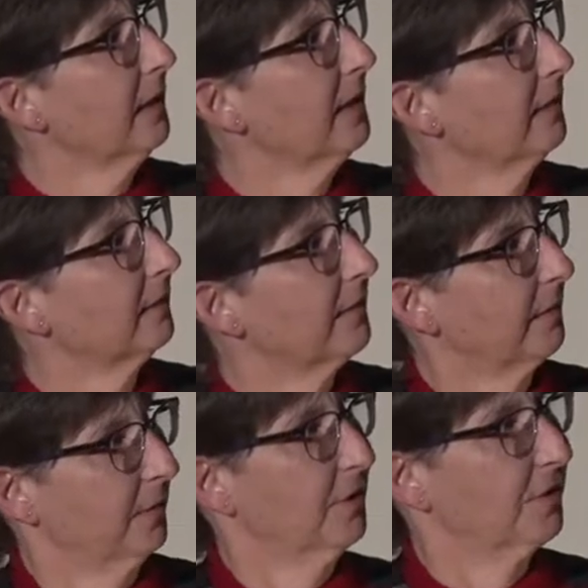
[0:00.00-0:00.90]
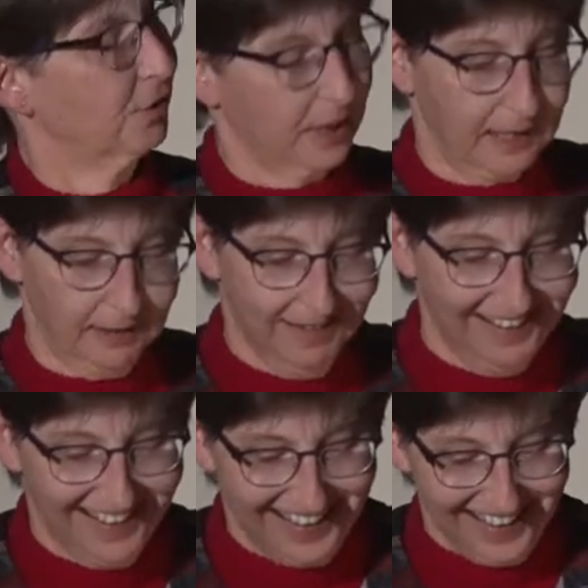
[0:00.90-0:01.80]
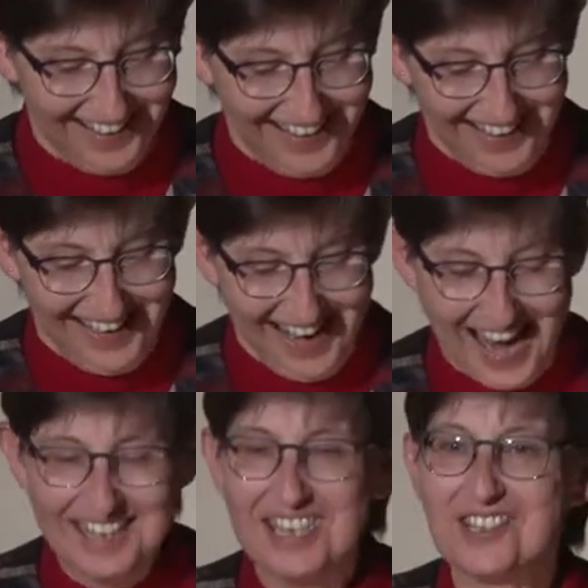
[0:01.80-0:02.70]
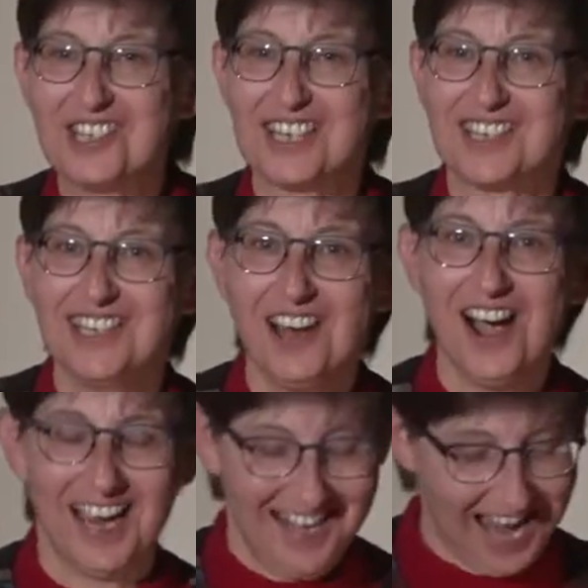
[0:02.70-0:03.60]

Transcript: Ah, this is tricky. 1869,